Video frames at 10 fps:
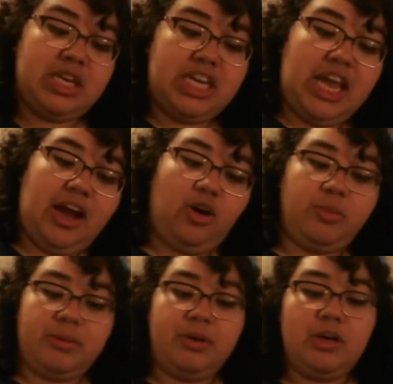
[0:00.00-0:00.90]
mini
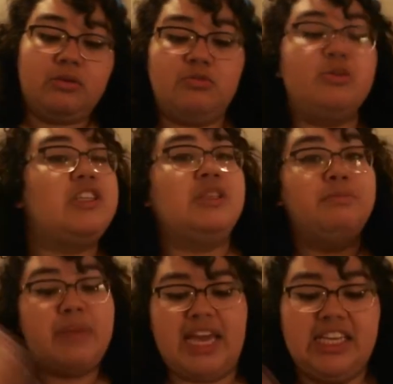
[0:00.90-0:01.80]
album was released
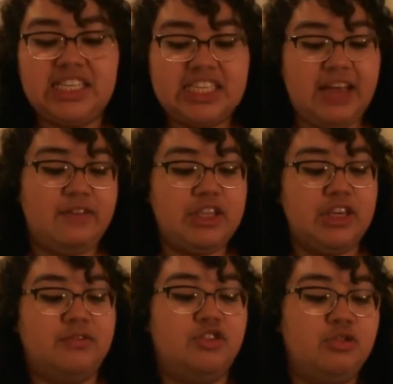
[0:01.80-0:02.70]
May 7th of